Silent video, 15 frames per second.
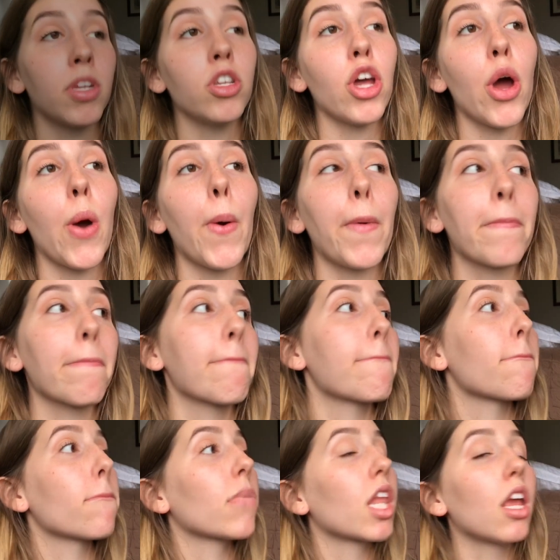me know.
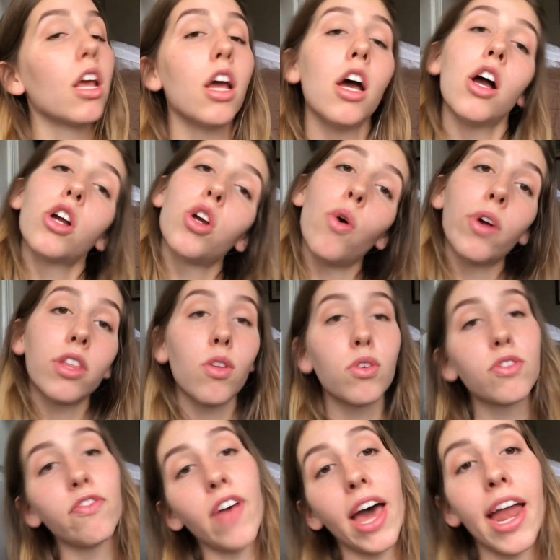Go get
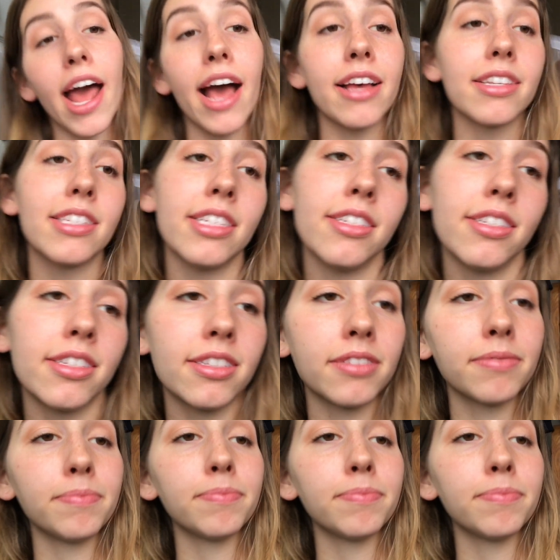those fat asses.